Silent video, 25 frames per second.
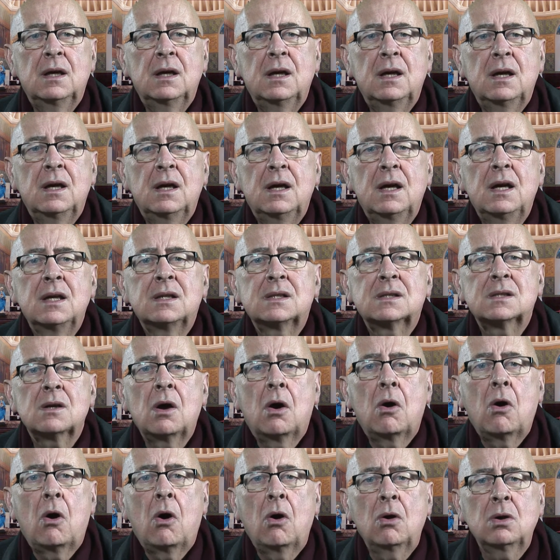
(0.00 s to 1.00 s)
It's
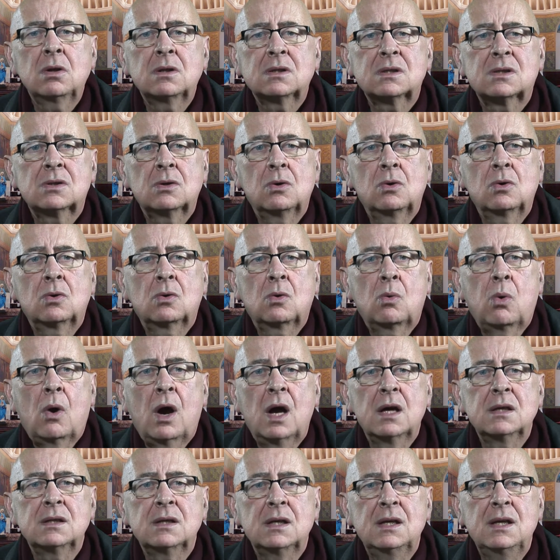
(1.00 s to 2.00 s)
also
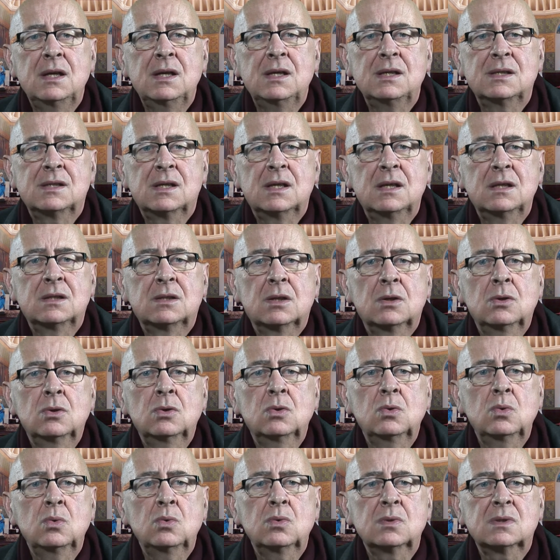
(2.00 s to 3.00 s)
quite easy to
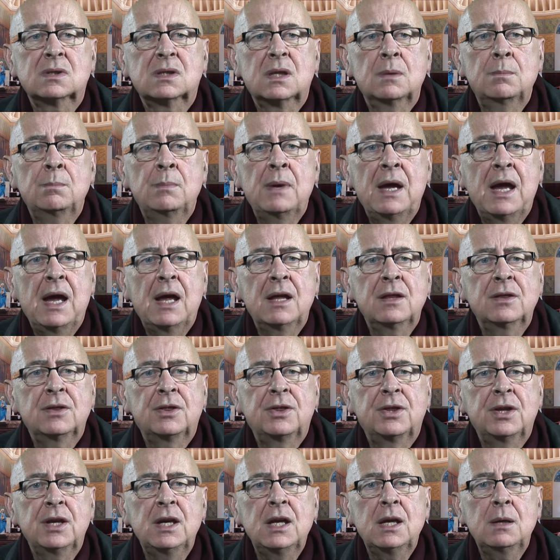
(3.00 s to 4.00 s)
lose the main
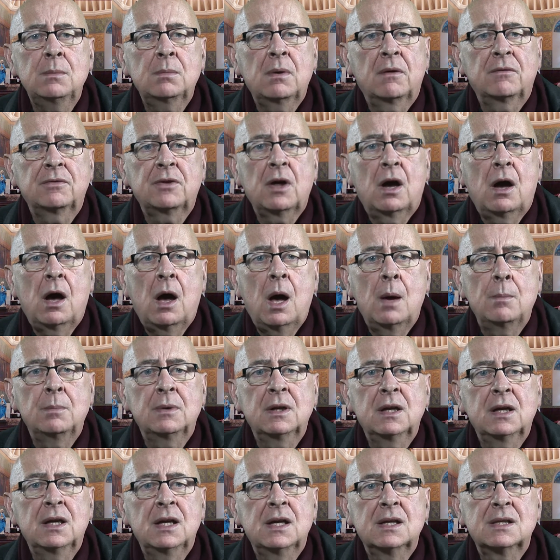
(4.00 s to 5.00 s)
theme of the
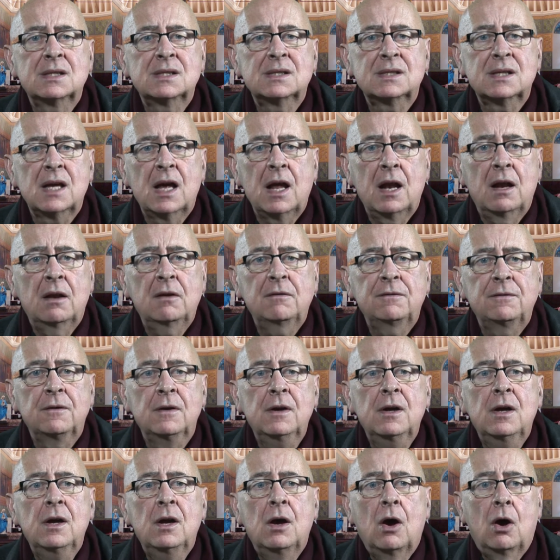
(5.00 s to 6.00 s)
homily itself,
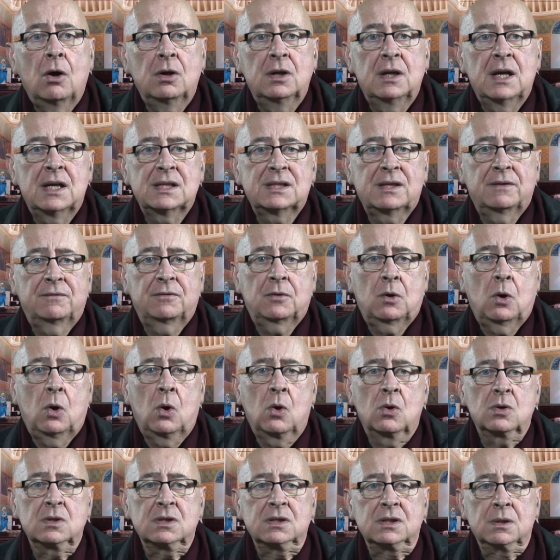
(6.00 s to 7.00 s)
unless, of
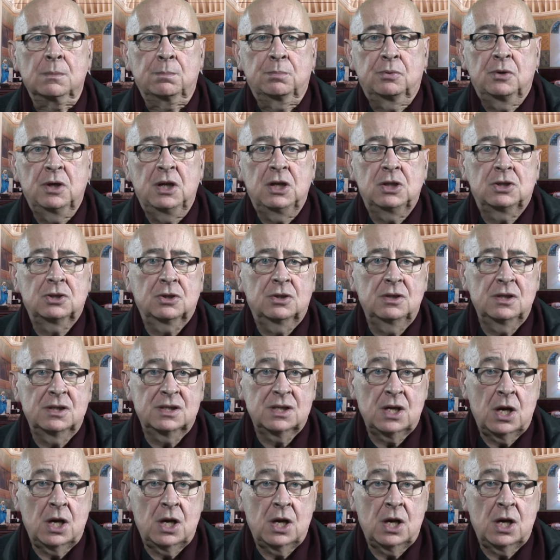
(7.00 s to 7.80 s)
course, the preacher is